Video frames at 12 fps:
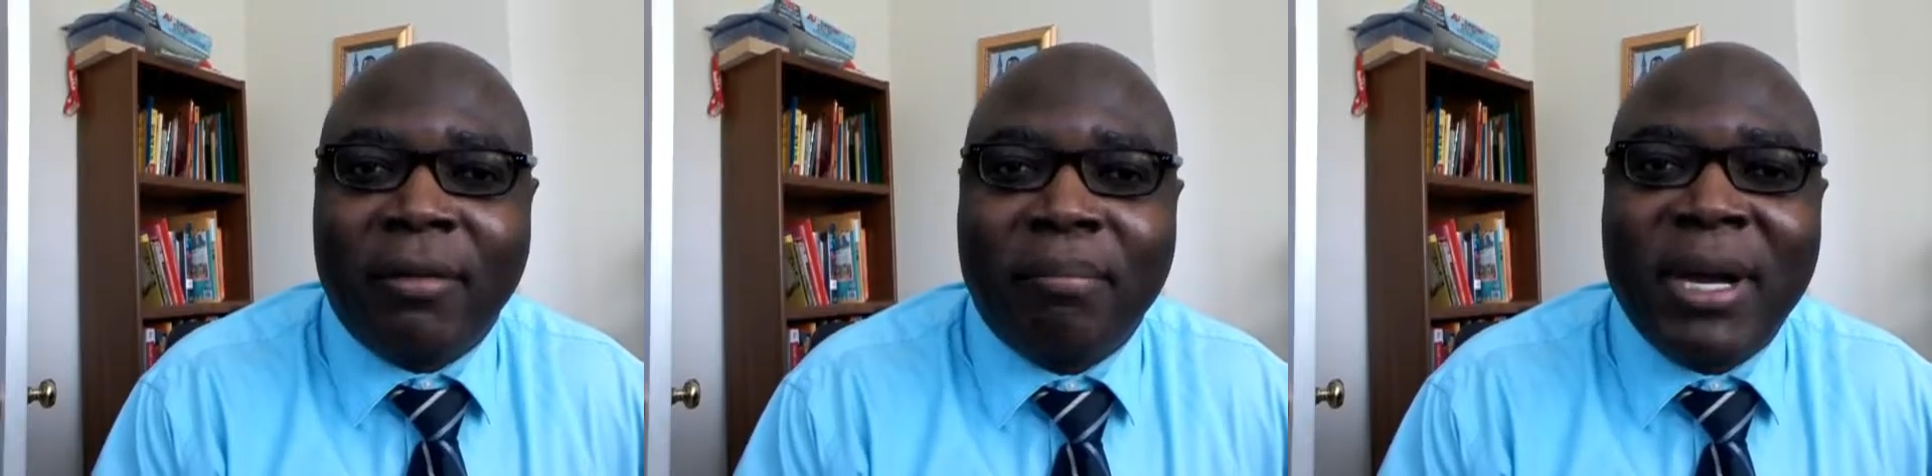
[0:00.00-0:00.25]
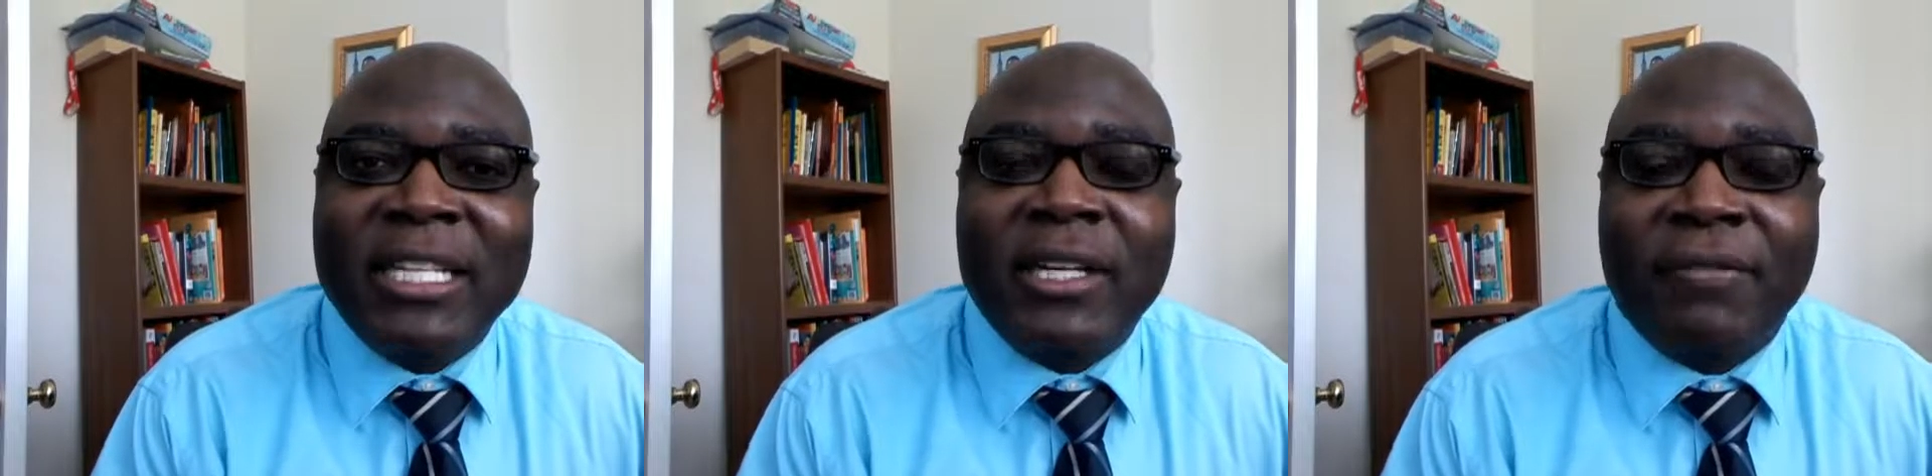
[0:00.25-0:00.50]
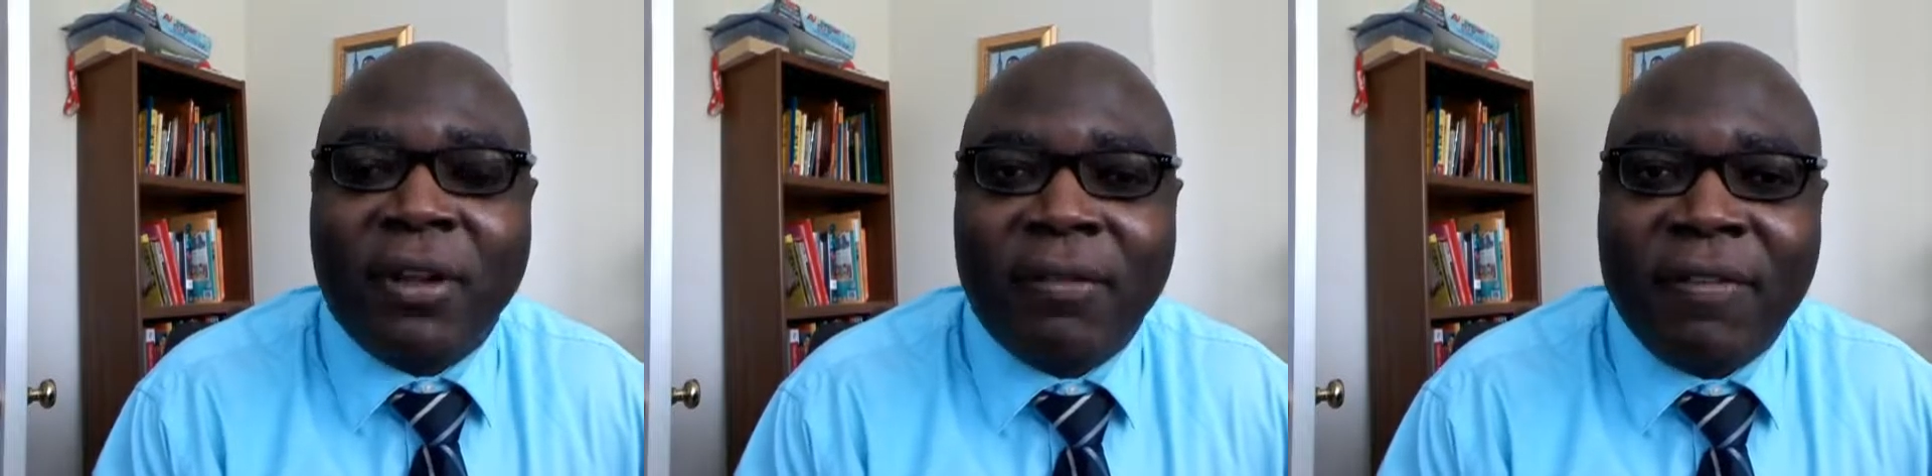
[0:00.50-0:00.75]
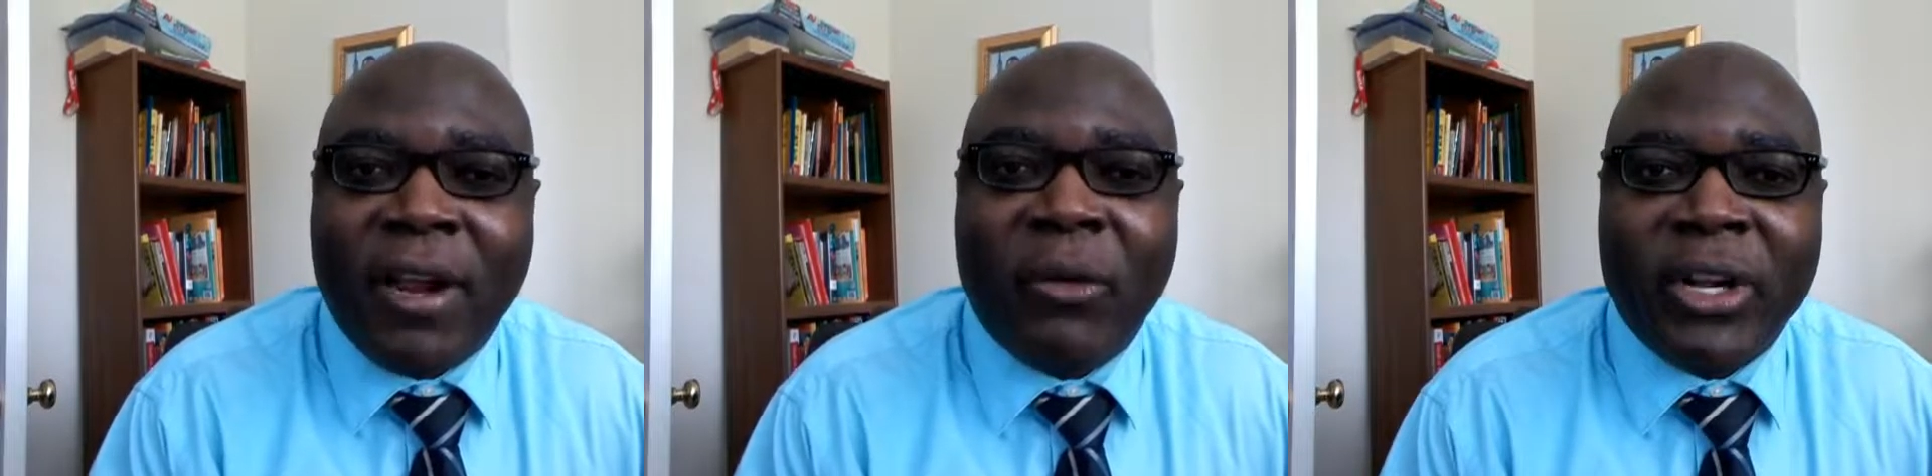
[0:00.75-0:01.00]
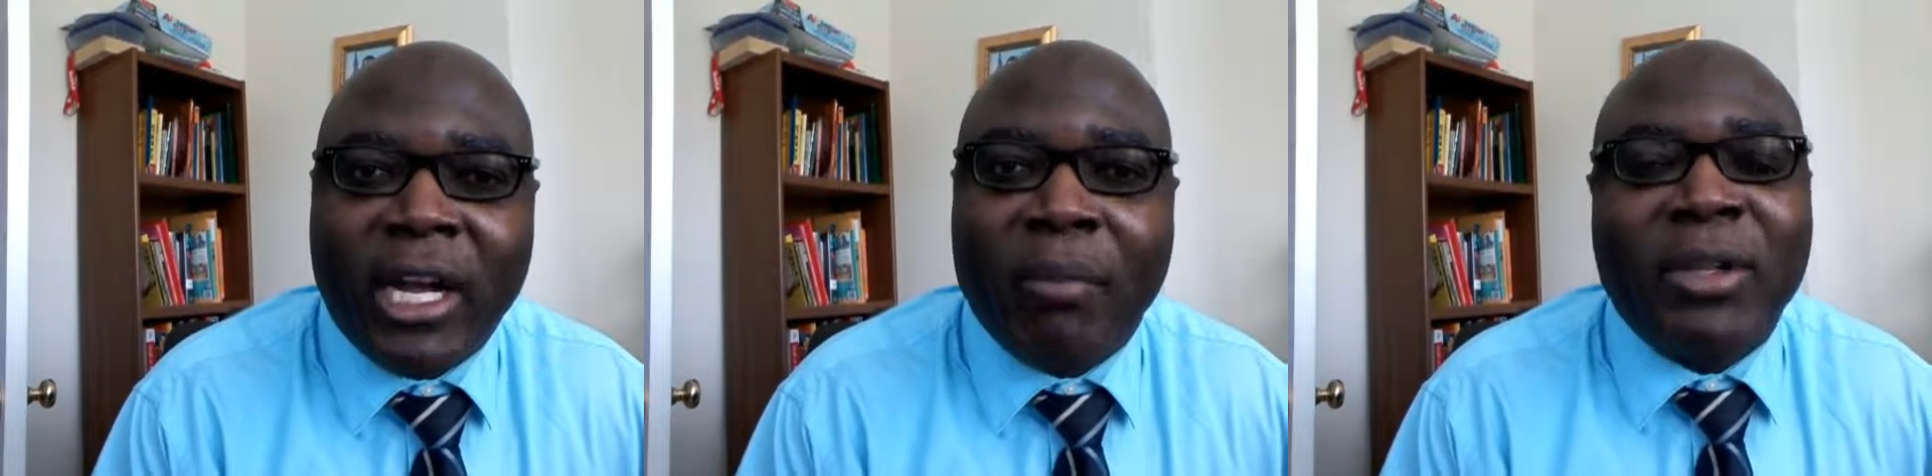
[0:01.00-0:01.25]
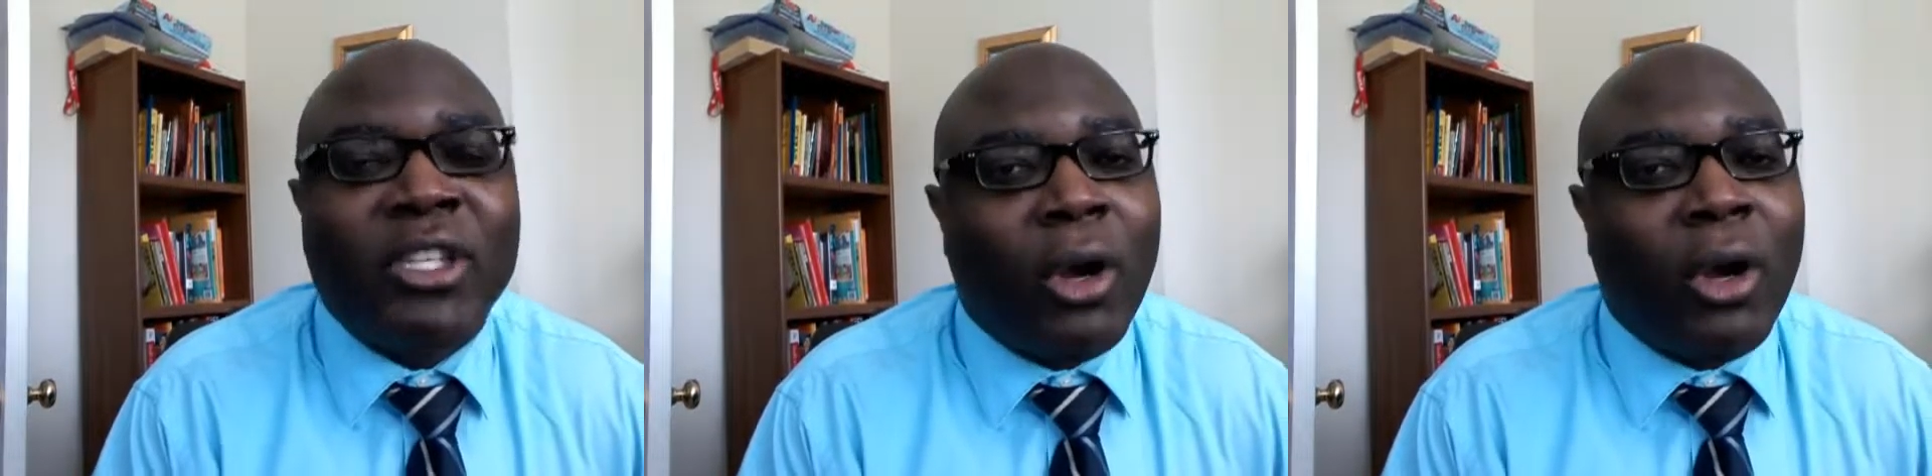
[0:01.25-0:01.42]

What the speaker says: the budget for the federal government.